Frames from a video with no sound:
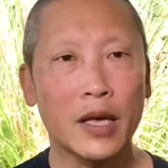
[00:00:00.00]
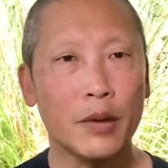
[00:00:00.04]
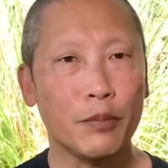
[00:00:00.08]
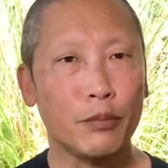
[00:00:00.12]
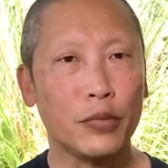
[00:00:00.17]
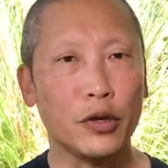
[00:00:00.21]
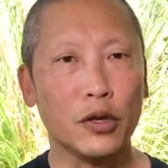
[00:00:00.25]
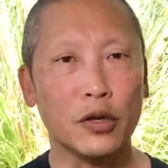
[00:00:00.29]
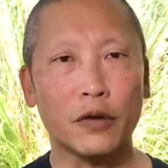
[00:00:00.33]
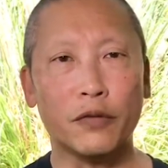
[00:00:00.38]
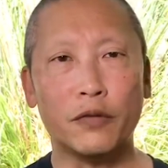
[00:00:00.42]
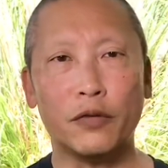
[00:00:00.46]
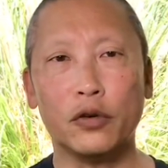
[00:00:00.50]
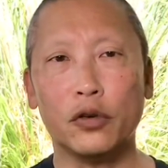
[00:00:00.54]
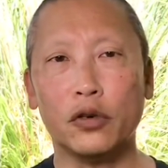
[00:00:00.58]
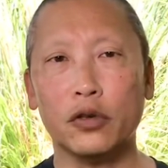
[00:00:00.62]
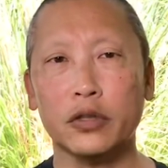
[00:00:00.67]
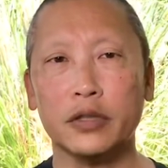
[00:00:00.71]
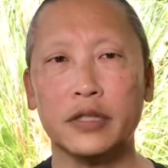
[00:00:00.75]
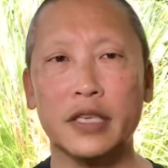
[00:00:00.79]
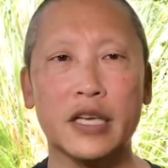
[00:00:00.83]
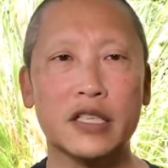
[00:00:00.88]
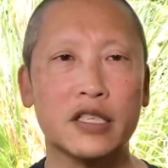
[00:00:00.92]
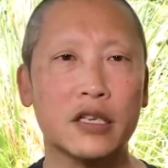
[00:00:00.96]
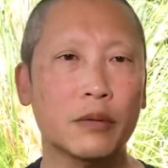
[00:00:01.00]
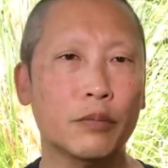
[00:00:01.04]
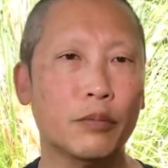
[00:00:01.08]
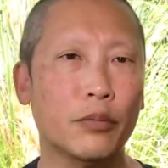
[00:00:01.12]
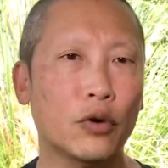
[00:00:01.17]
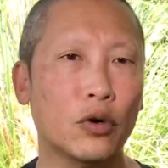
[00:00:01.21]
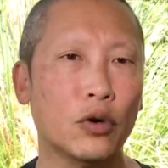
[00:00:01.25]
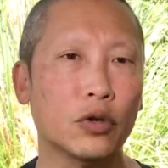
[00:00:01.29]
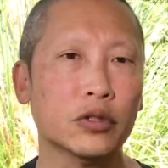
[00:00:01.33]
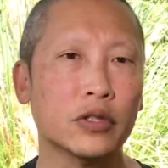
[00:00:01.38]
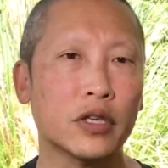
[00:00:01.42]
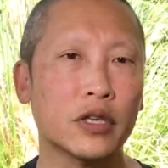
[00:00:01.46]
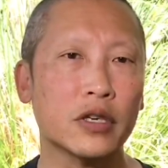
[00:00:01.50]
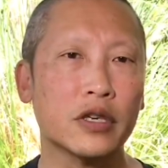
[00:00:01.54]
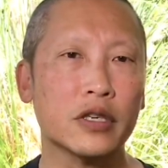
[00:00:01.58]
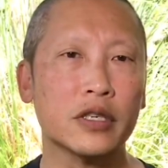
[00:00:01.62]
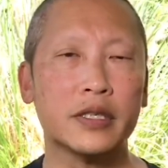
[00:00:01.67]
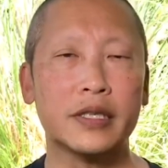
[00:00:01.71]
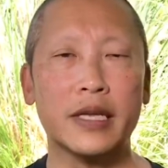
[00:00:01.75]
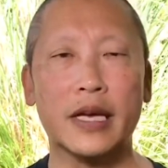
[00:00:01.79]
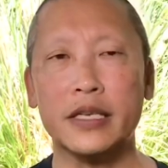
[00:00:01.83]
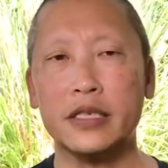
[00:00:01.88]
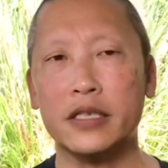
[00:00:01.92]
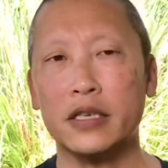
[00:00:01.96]
Beautiful desert boulders,
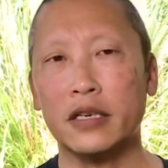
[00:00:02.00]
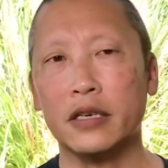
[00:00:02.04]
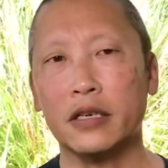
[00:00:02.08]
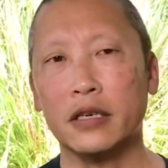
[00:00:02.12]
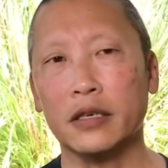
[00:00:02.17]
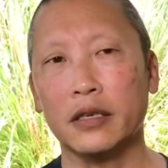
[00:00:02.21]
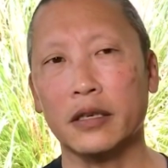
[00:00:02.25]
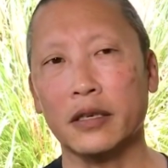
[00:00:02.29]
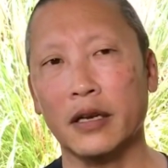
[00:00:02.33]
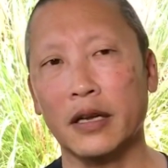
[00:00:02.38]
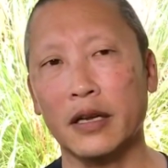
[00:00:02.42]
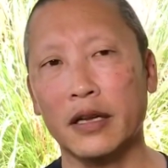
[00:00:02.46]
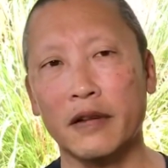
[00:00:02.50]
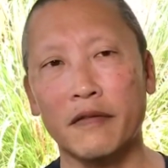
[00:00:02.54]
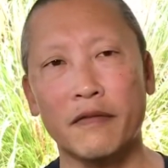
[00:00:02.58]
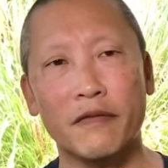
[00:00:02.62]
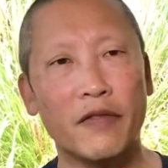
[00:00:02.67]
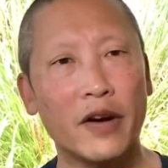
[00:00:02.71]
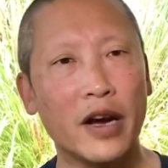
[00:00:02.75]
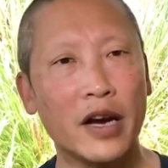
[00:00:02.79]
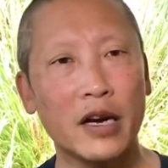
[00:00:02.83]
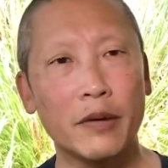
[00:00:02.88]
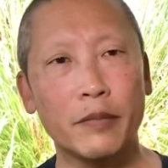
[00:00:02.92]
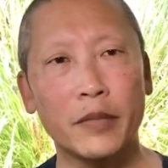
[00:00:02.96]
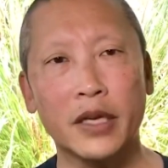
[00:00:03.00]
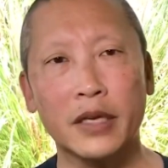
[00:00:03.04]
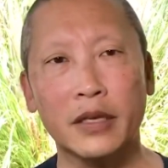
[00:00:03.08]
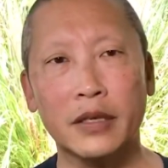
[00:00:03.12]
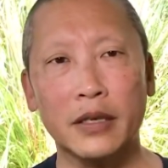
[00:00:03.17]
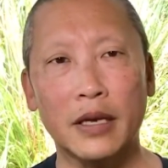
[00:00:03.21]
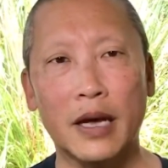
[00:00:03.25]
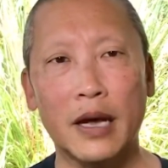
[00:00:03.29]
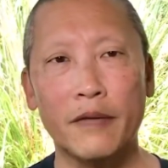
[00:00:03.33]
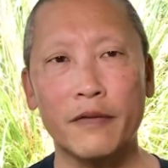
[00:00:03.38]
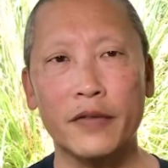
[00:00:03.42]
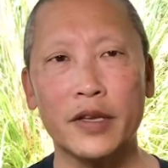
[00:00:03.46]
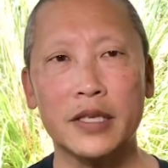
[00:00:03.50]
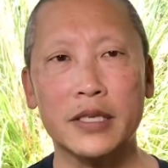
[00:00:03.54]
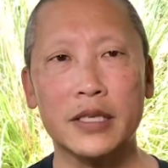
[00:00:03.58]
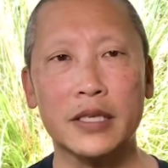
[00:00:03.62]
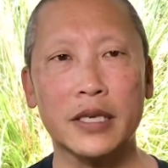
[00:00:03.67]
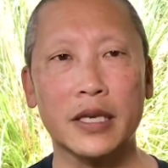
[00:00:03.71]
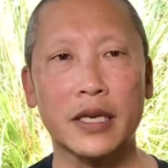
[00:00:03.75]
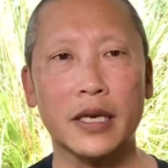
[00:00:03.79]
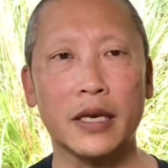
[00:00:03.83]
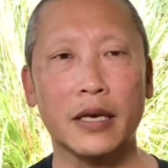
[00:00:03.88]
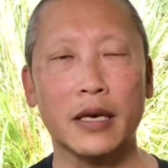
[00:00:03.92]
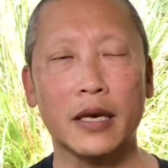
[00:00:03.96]
desert environment,
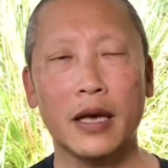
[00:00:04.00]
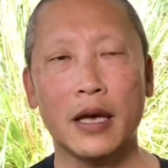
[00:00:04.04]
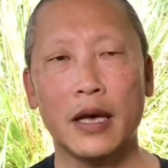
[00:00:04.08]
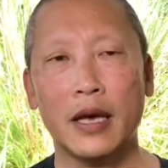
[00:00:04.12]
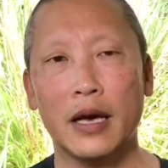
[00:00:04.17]
obviously.